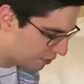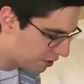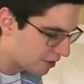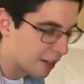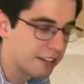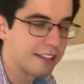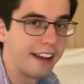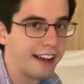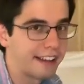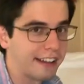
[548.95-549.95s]
which is nice.
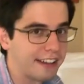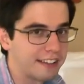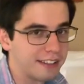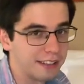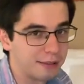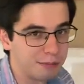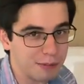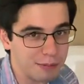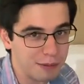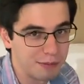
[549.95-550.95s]
I can't see it,
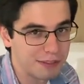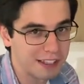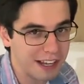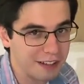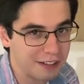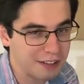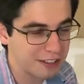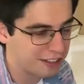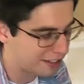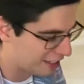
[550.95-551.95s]
but people say it looks
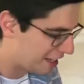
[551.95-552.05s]
good.